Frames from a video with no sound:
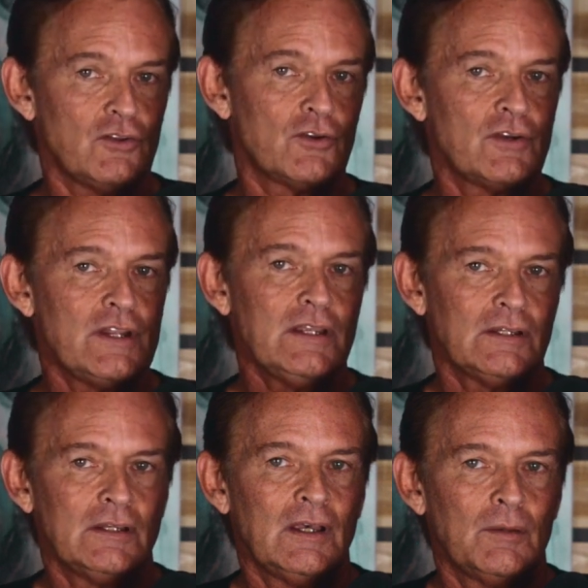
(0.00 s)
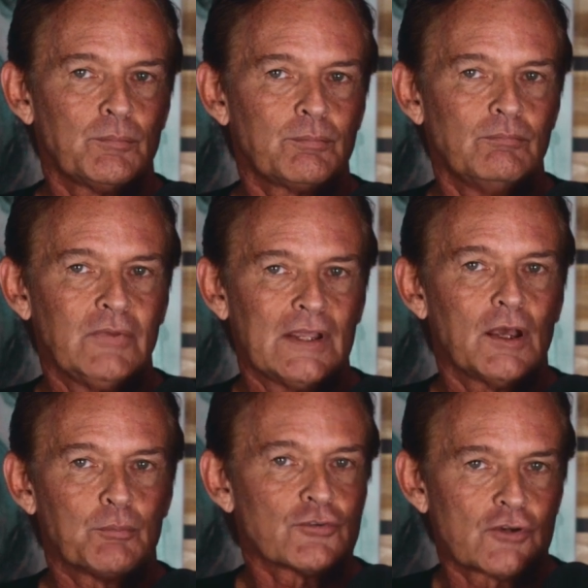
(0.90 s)
dirty, like
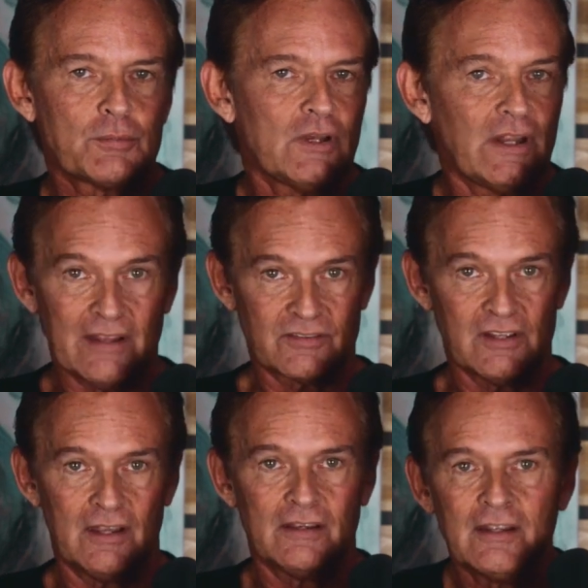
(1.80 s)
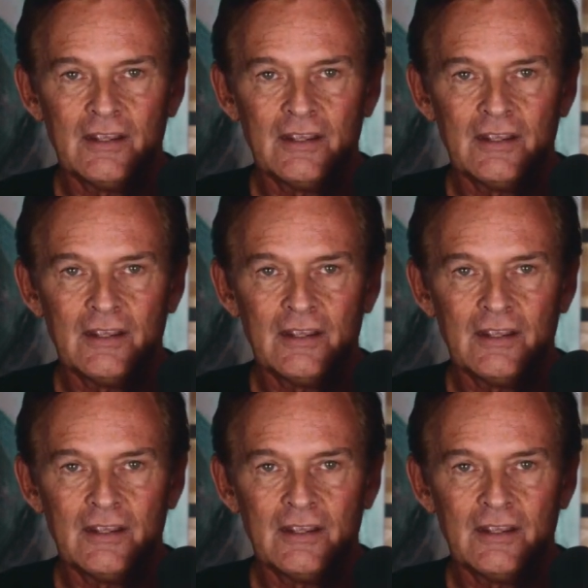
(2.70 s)
a prescription, and that's it.